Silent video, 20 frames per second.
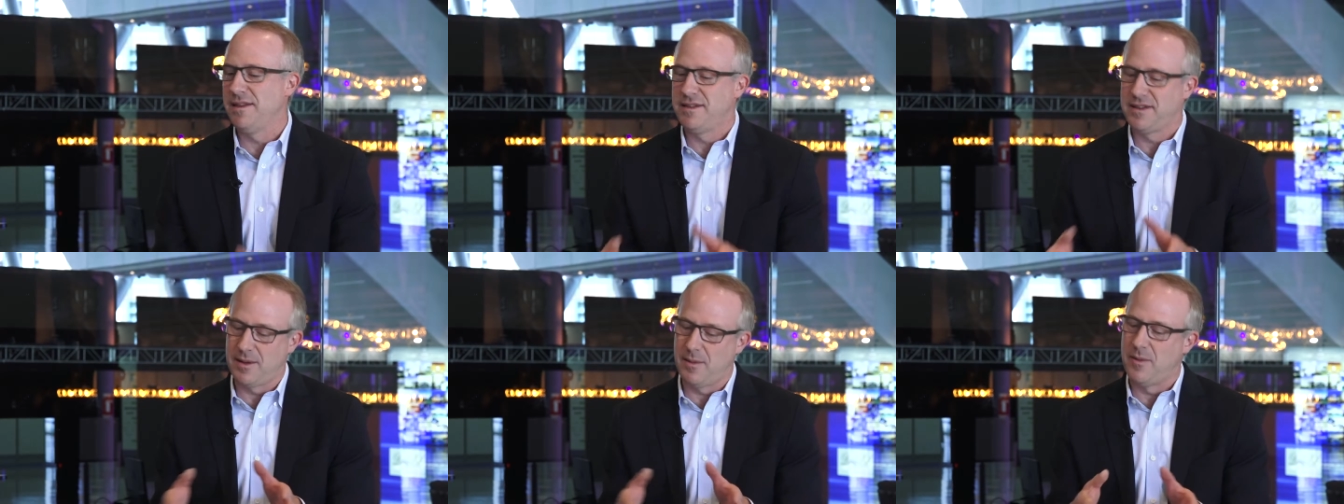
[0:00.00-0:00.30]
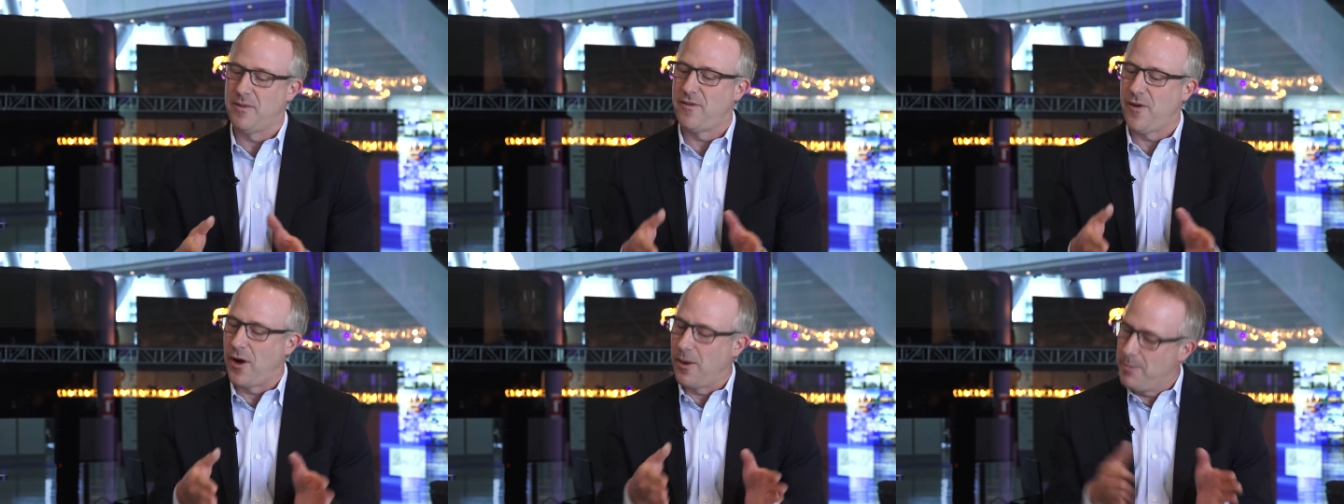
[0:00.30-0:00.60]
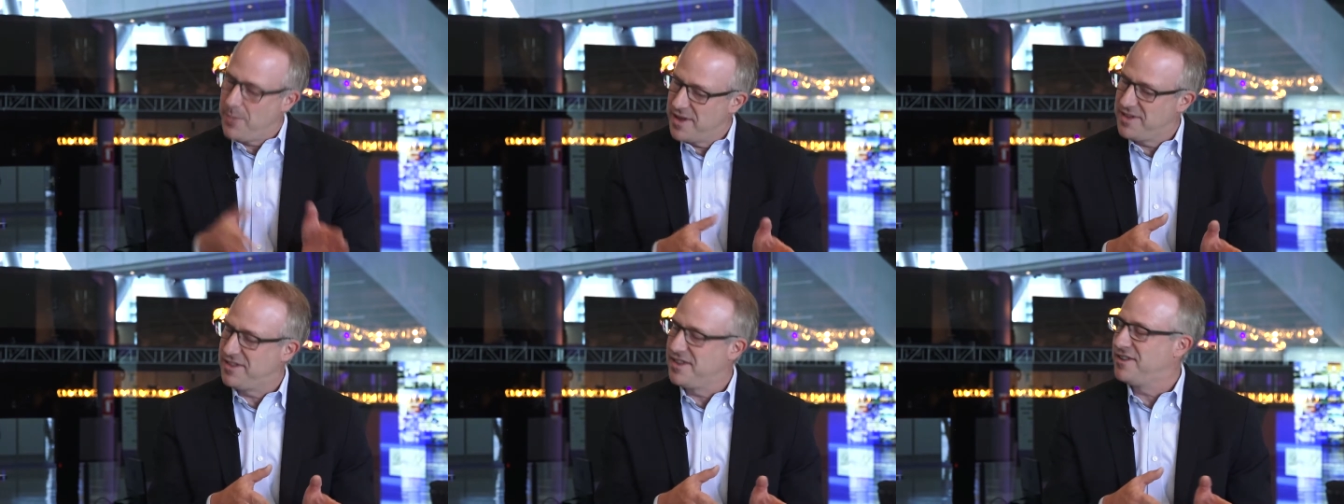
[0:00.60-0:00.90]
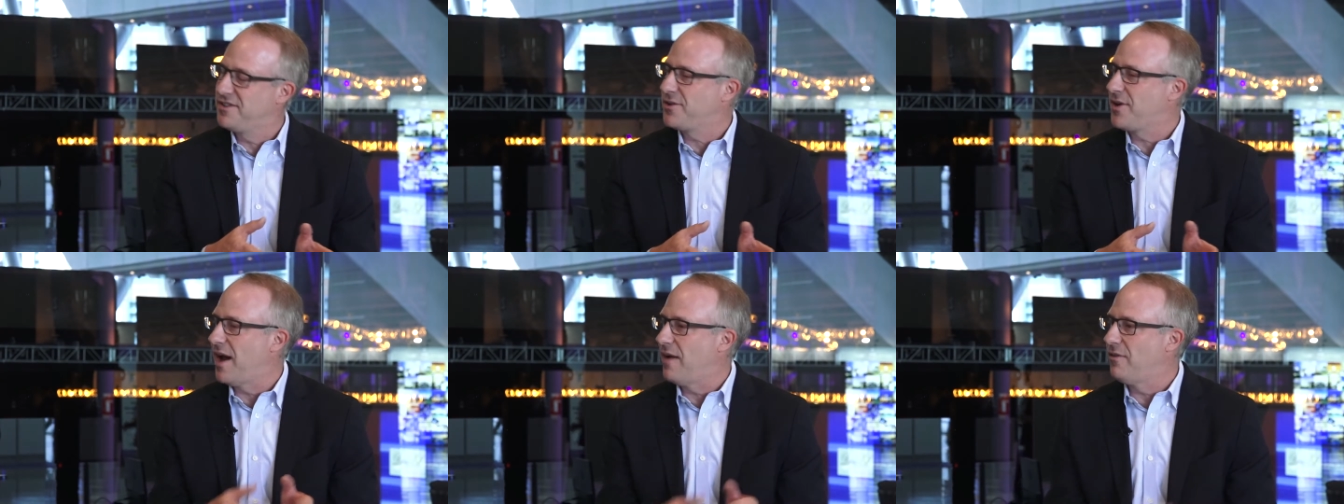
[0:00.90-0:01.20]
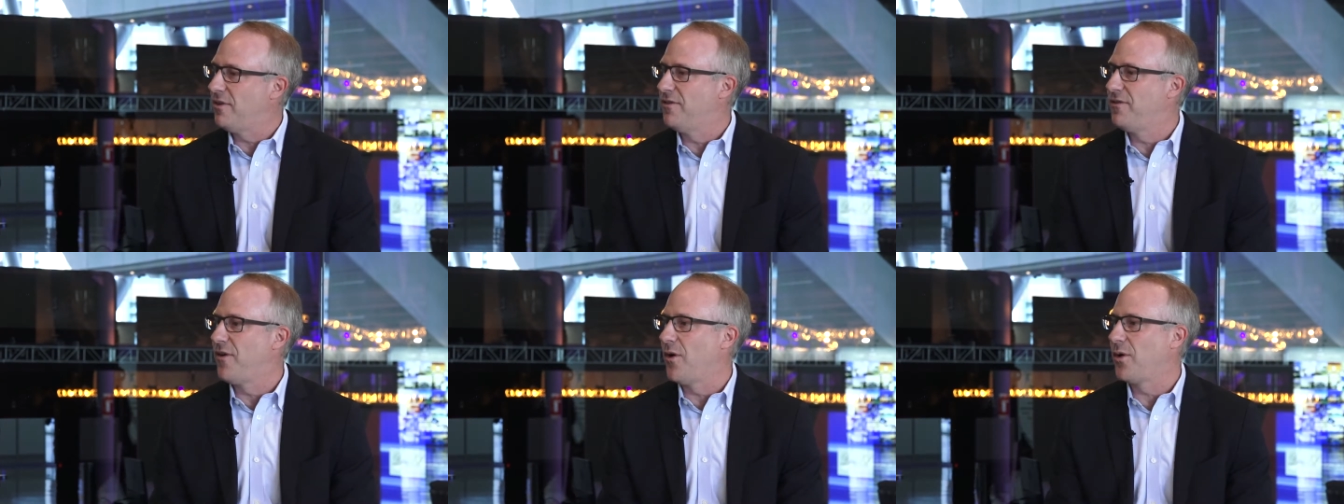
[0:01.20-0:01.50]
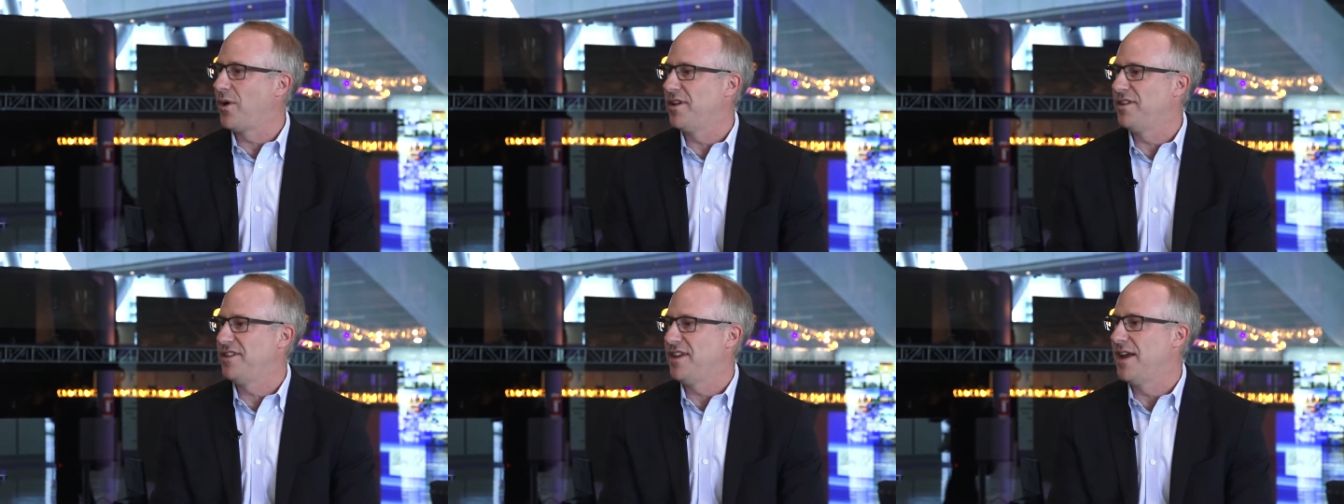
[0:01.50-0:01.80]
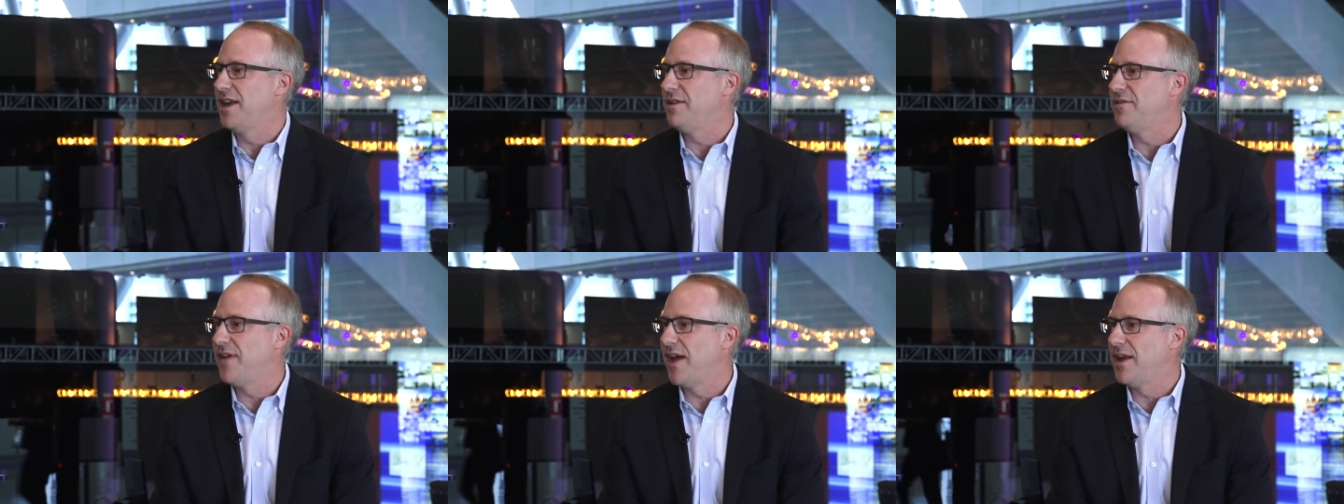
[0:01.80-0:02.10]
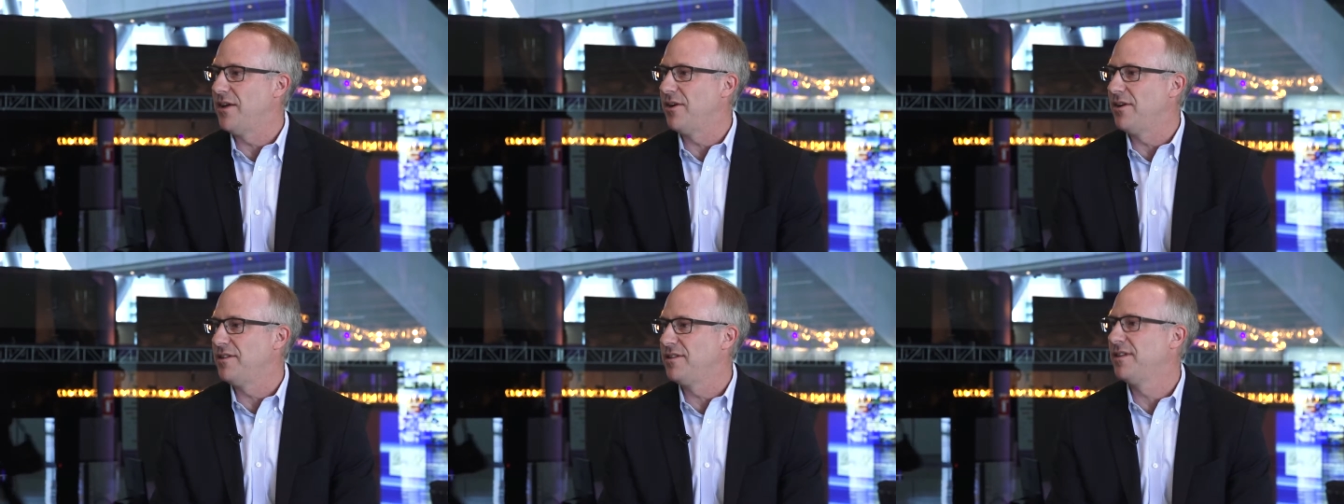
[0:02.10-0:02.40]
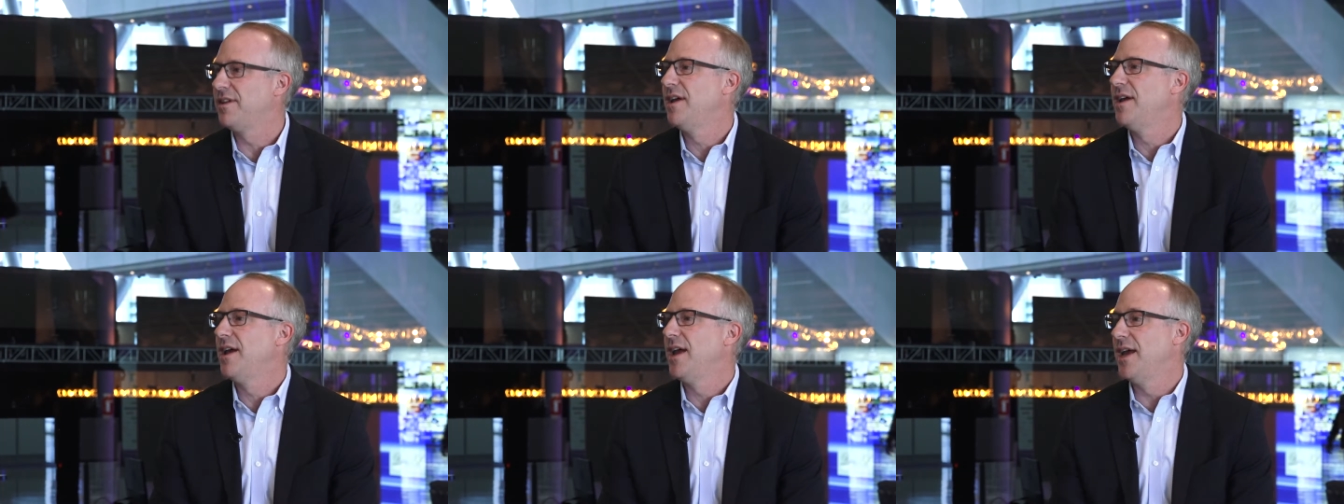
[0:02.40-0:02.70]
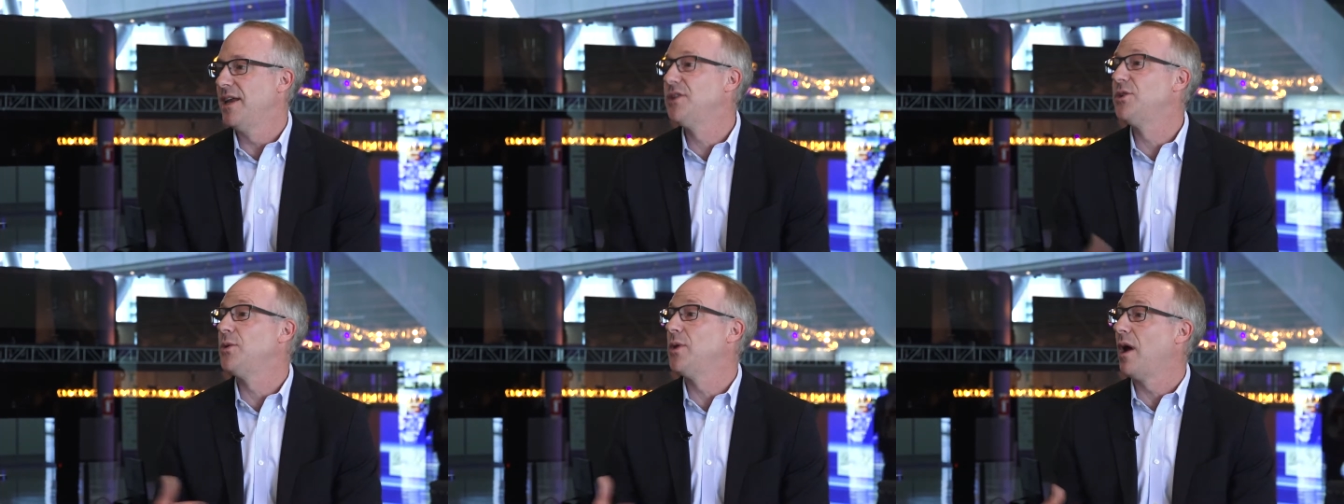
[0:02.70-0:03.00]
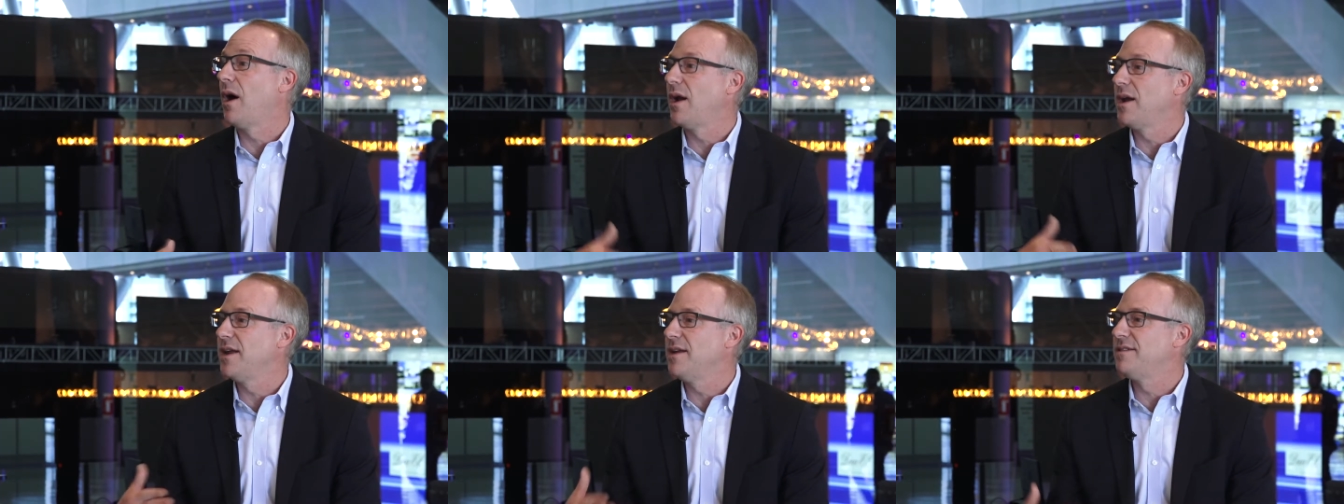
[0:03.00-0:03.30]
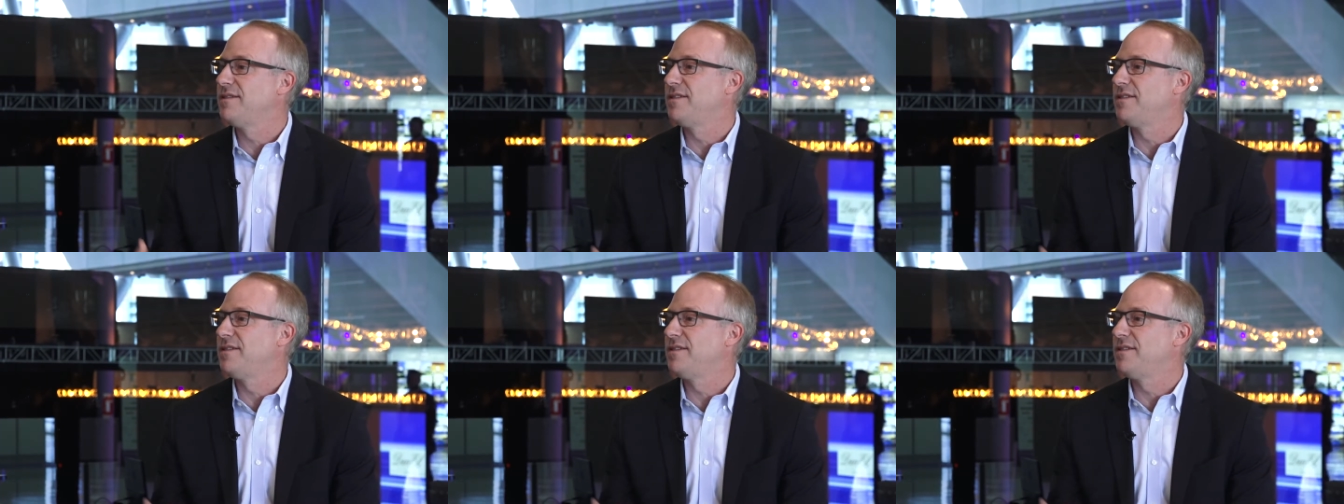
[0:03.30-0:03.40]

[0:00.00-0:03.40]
some of our business travel focused innovators into an audience